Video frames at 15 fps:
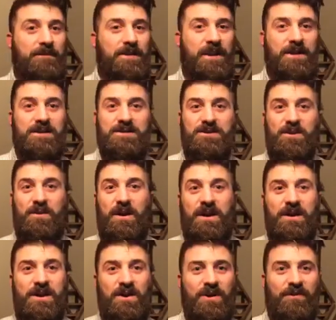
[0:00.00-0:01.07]
Let us know
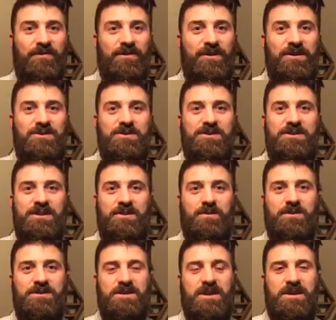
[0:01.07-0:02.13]
on here if you're interested.
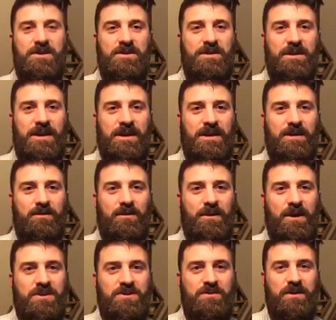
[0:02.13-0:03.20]
We'll send you a link and we'll
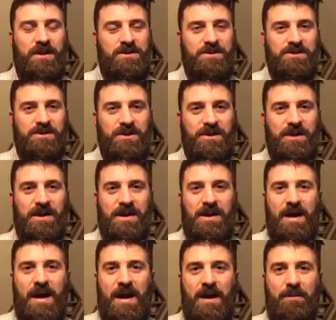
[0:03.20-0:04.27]
get you registered.
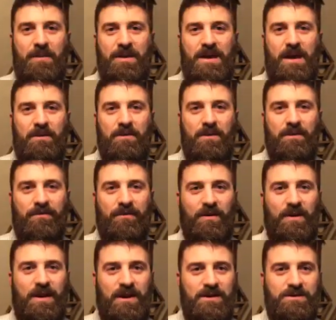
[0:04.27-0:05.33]
But yeah, we want to fill
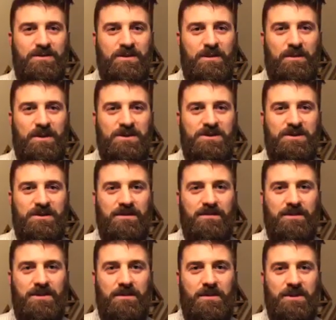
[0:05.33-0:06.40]
the house with a
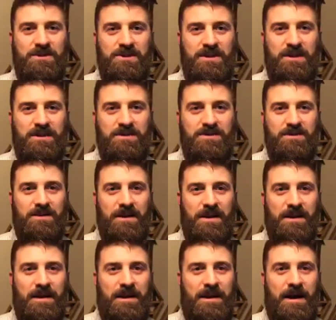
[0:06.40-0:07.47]
bunch of kids, so
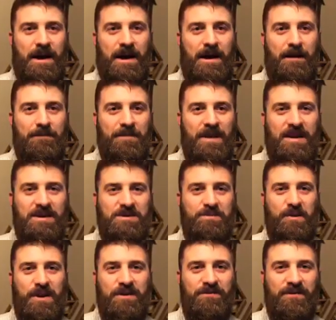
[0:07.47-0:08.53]
that Ace
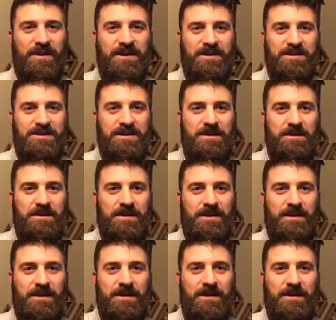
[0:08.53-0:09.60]
Brain Fitness can